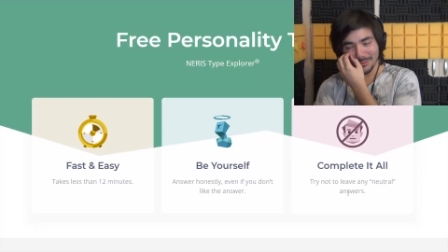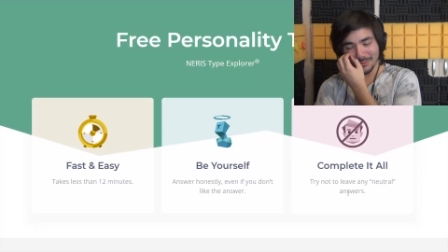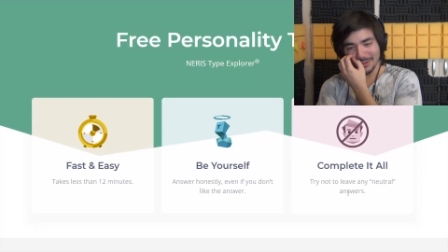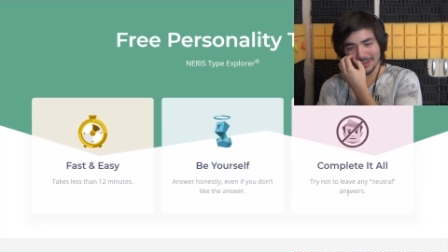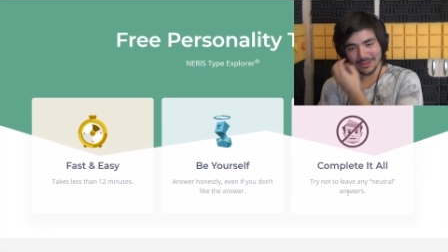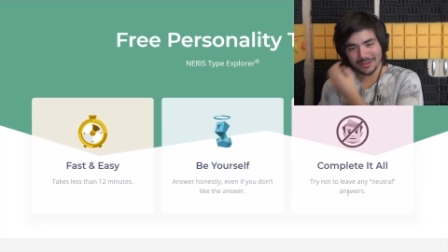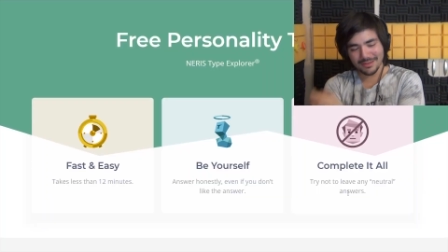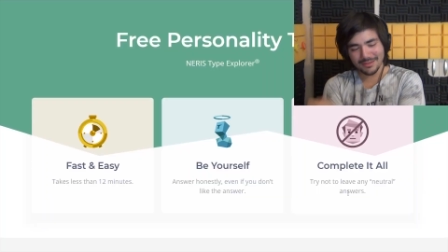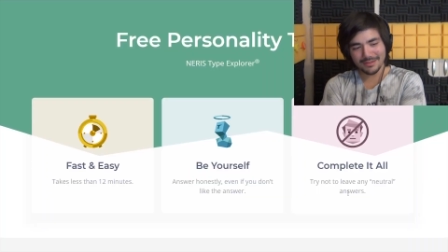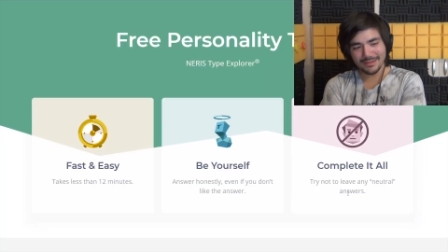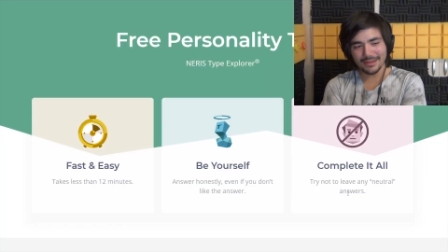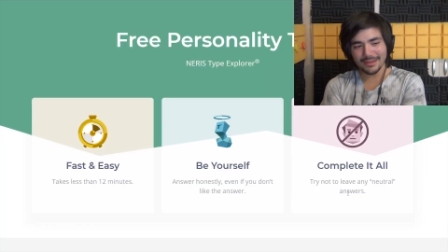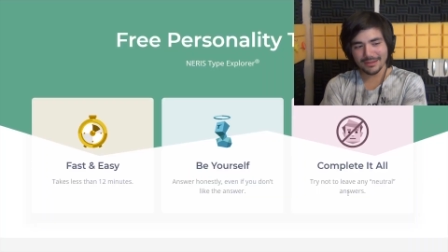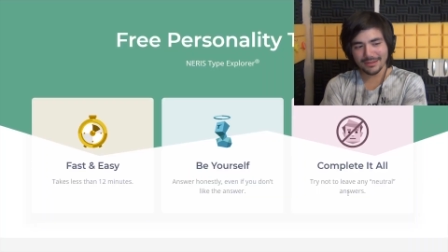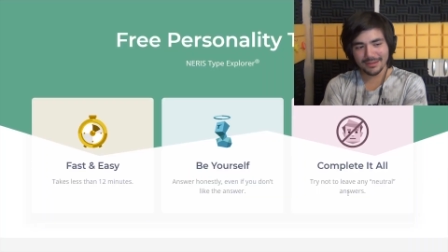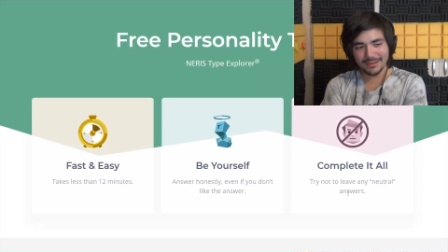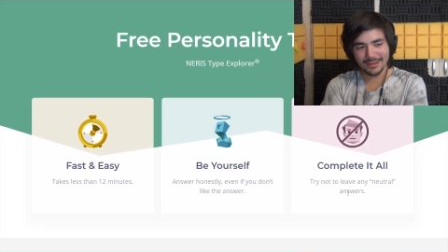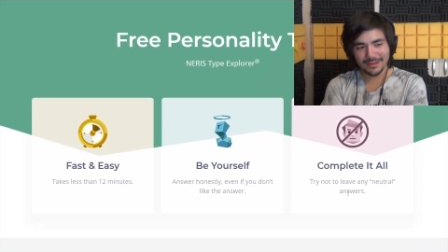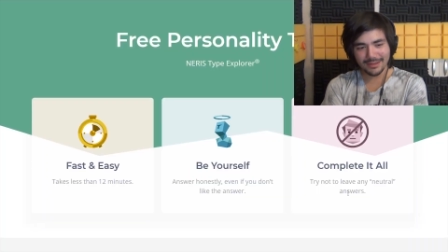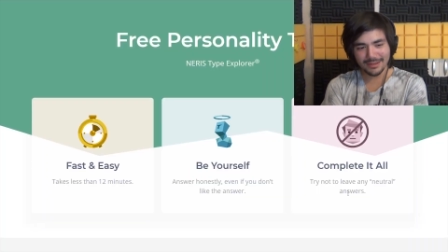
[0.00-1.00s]
we just
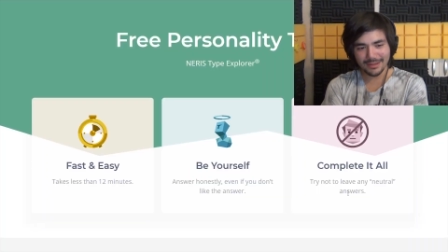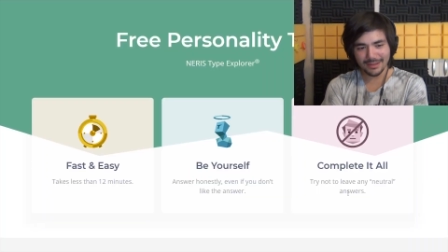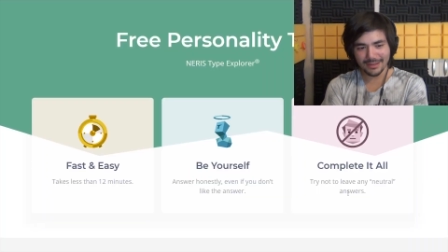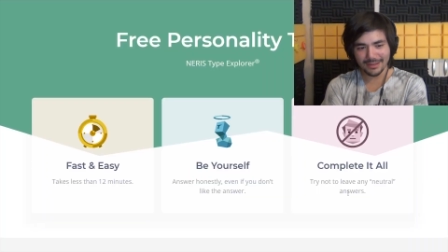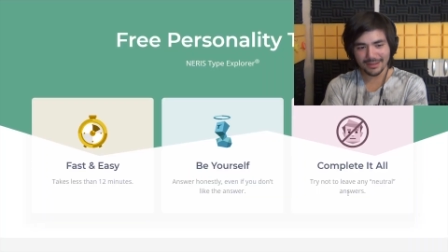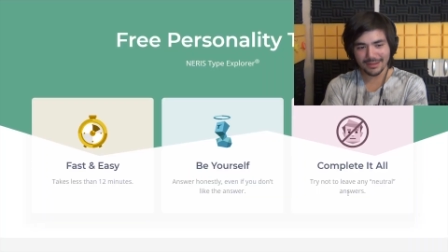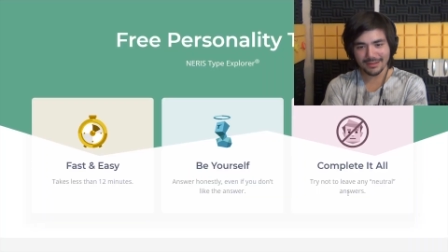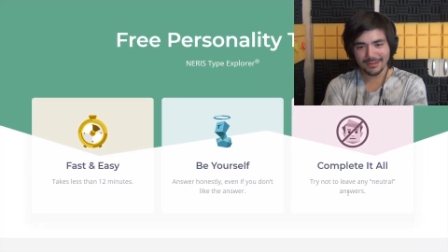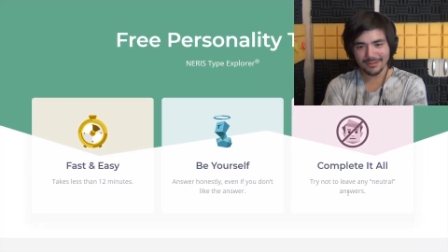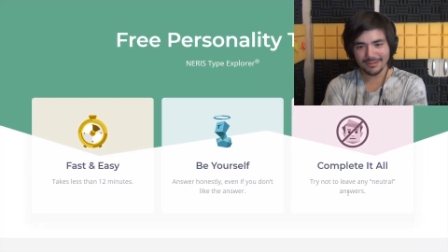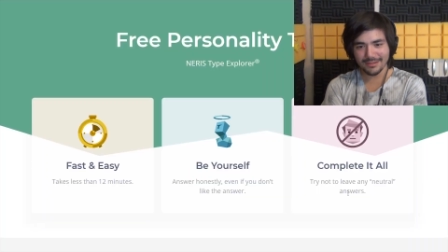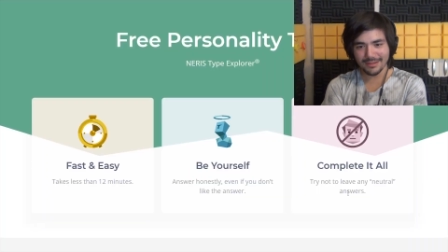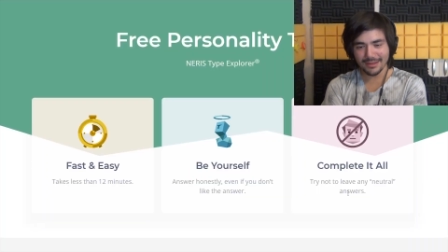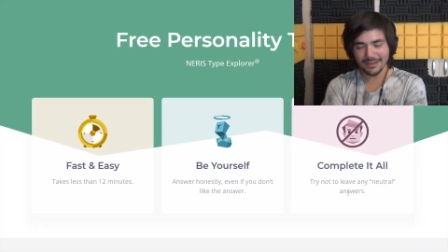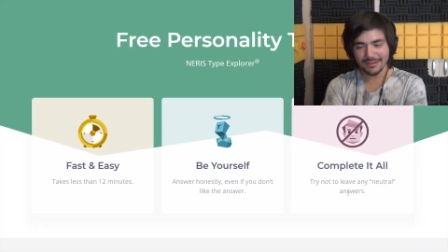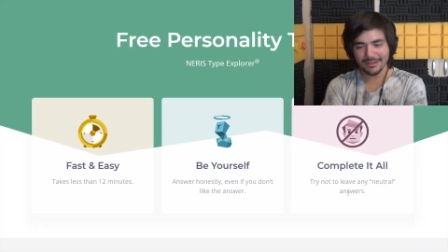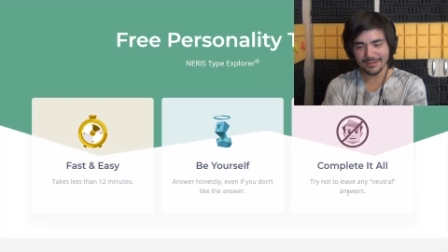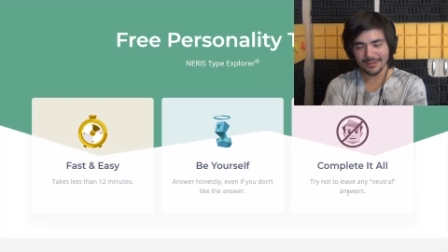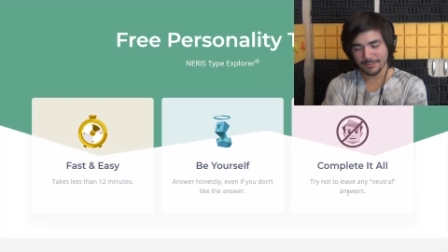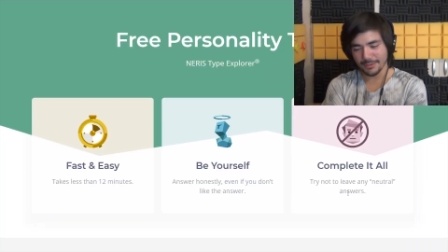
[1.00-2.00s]
did his
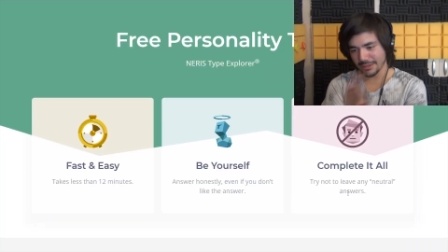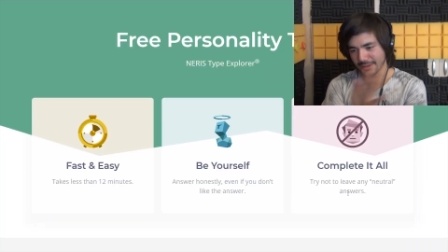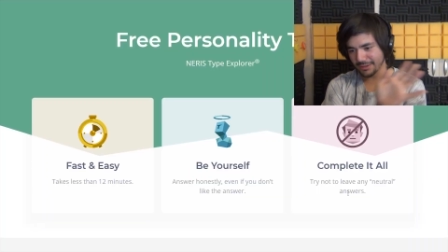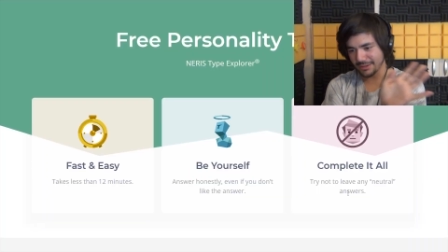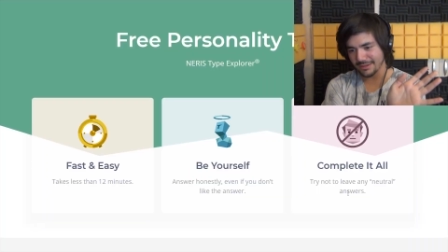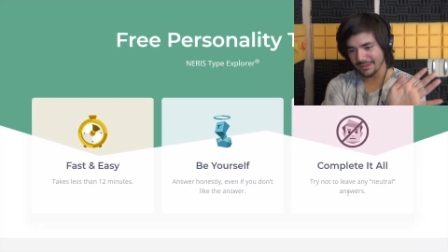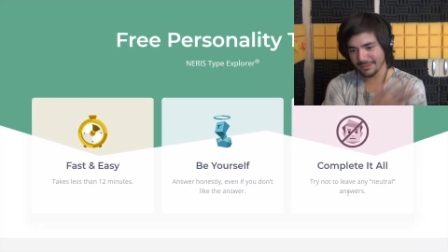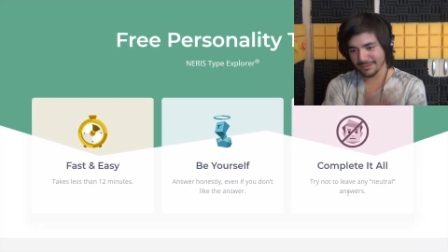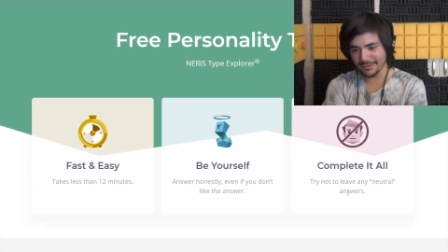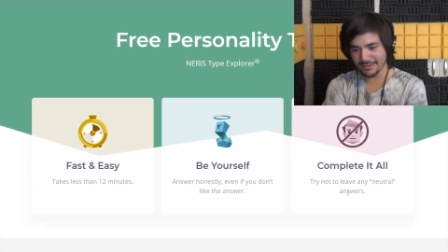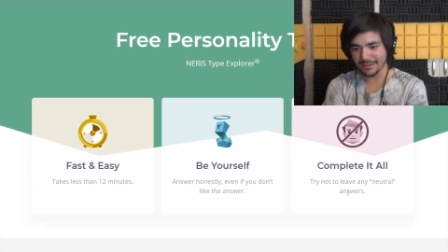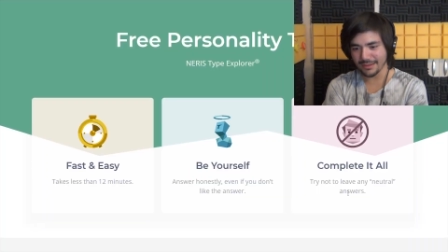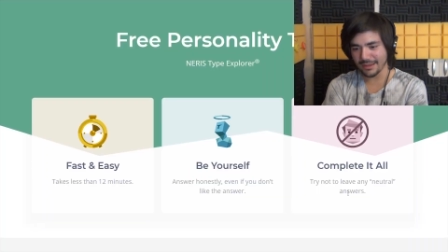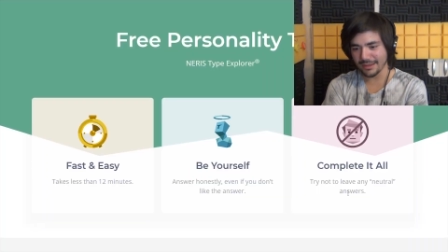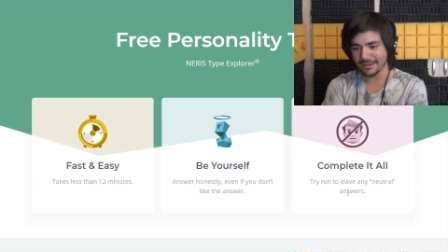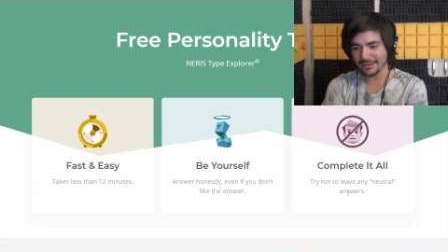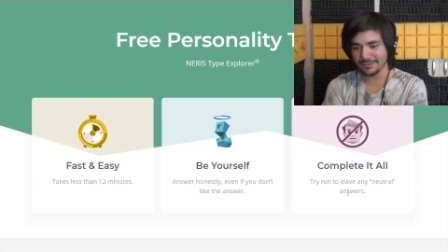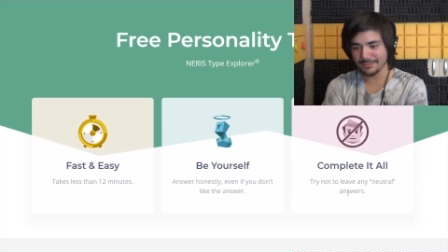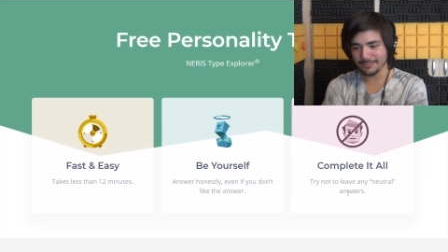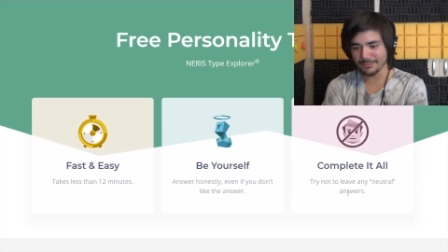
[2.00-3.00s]
test. I'm not going to
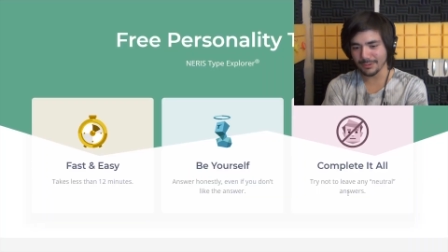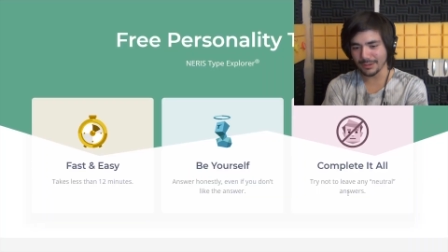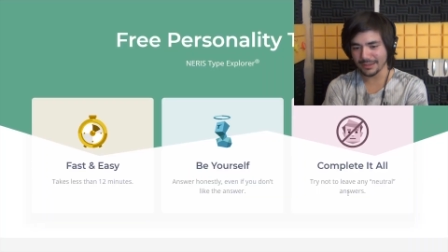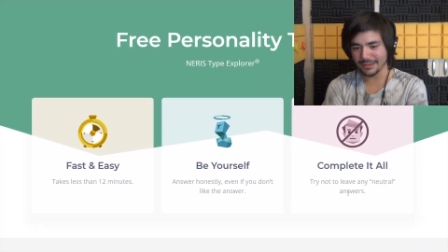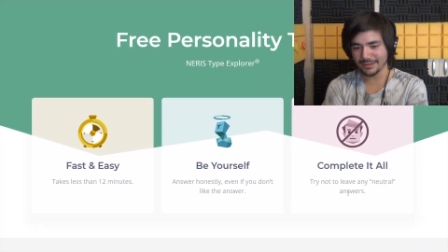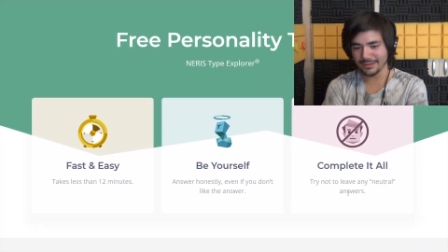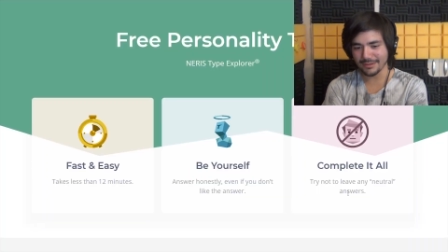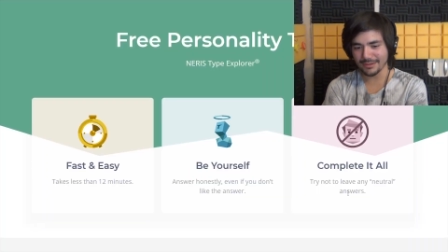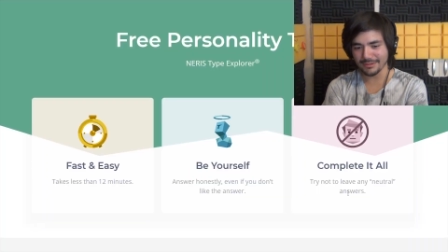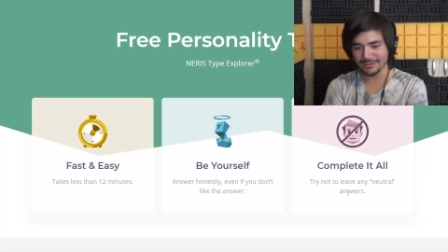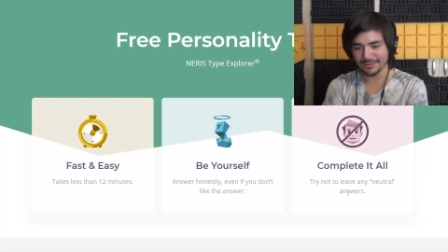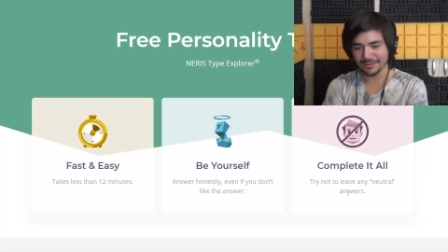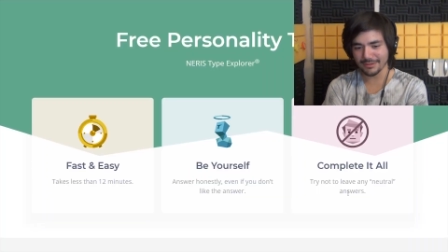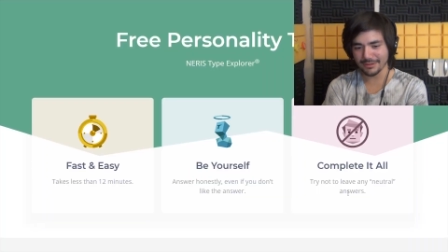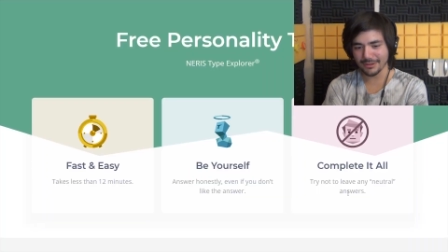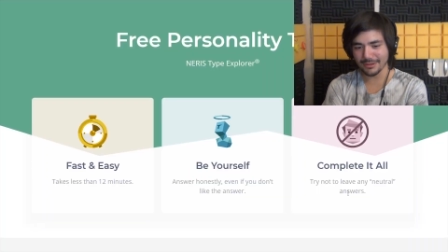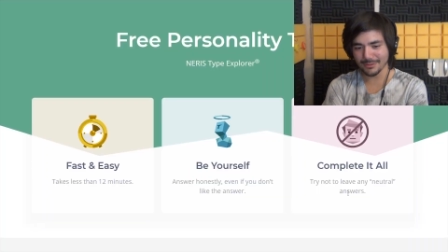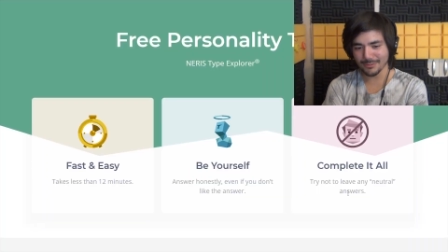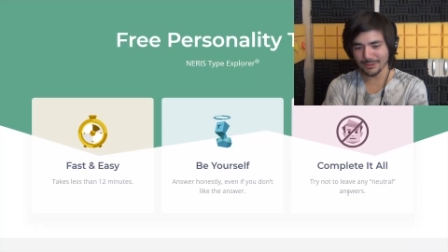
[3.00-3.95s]
say what the result